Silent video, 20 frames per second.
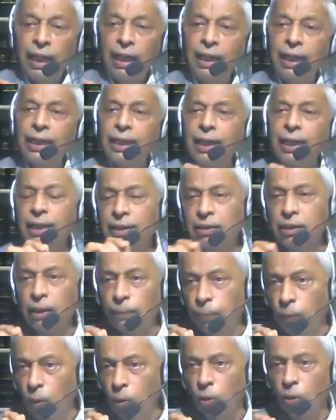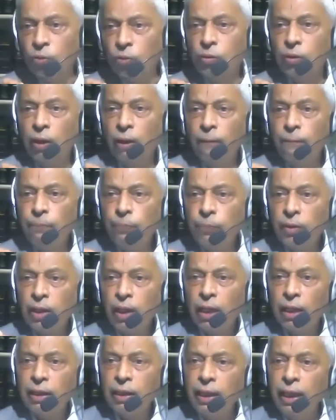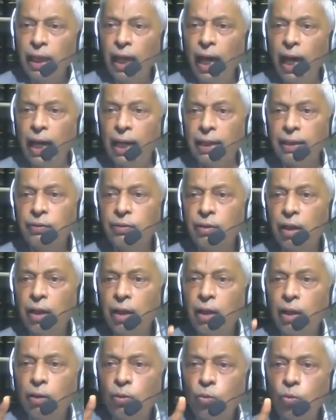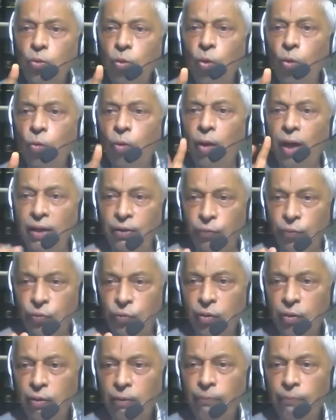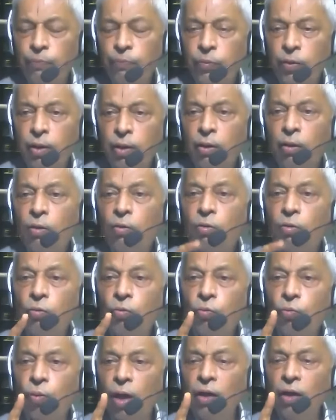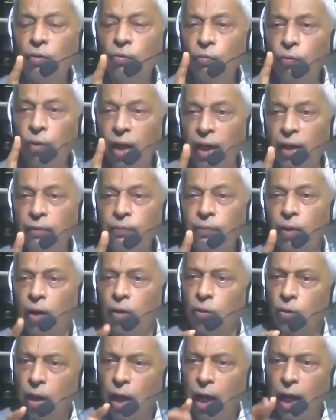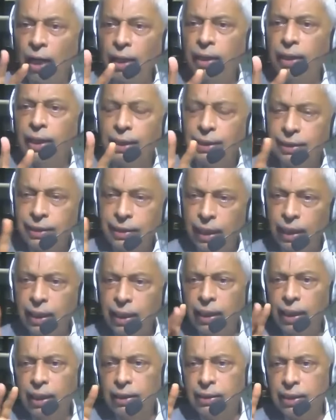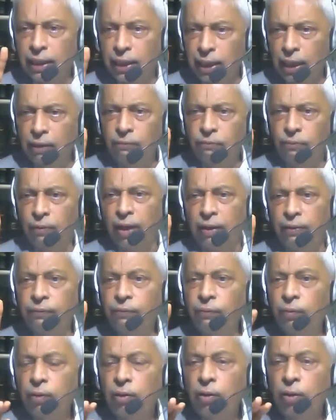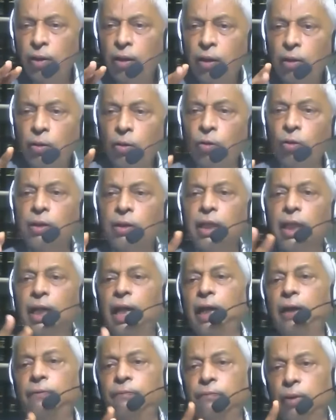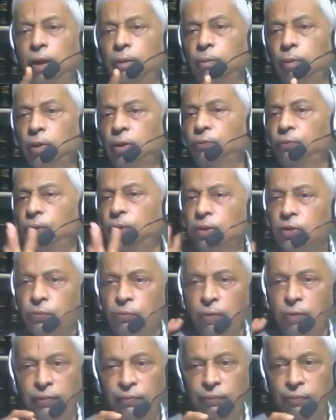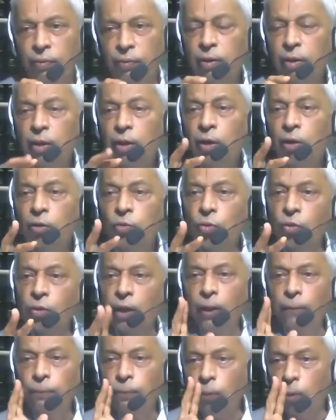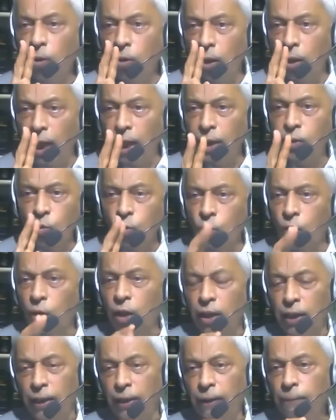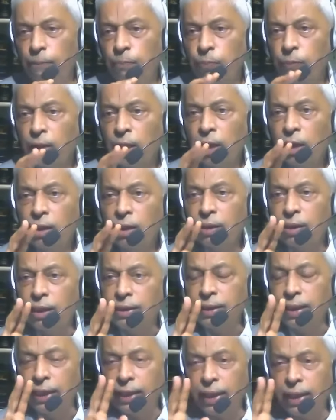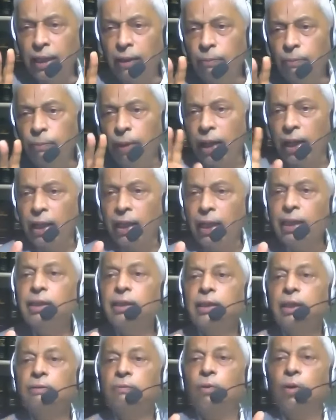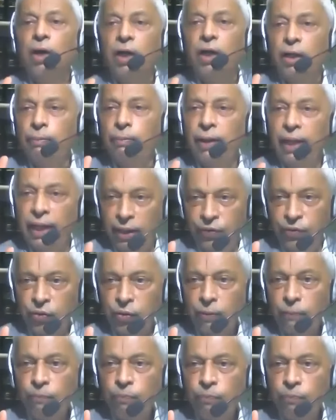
Let us suppose he has two wives. One wife, and he has taken a second wife during the lifetime of the first wife. So therefore, naturally, the second marriage is a void marriage.